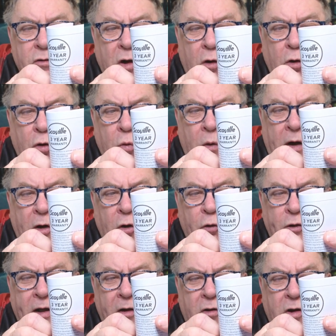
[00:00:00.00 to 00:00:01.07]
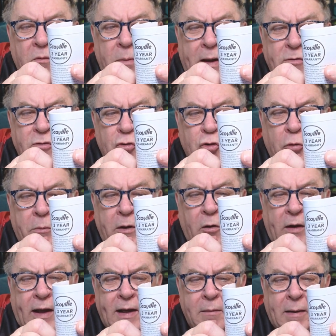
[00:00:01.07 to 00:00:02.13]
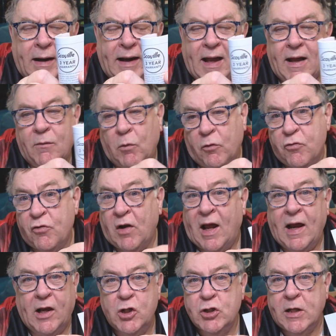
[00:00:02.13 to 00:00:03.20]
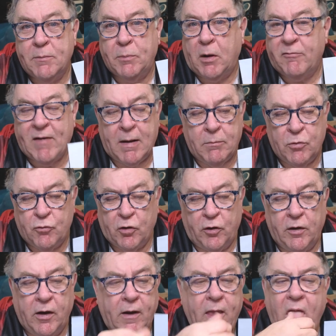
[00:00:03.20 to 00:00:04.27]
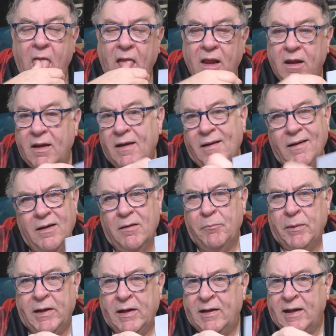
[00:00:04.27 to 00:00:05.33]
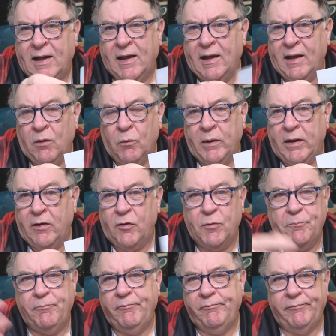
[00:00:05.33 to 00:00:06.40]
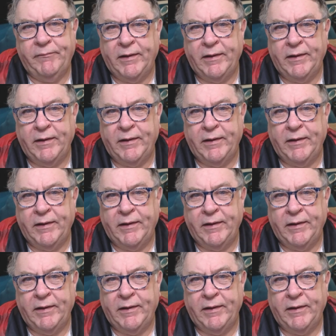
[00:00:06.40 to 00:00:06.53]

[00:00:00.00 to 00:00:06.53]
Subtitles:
So quite a good deal compared to some you'll get. You might get one slightly cheaper off Amazon, but you're dealing with,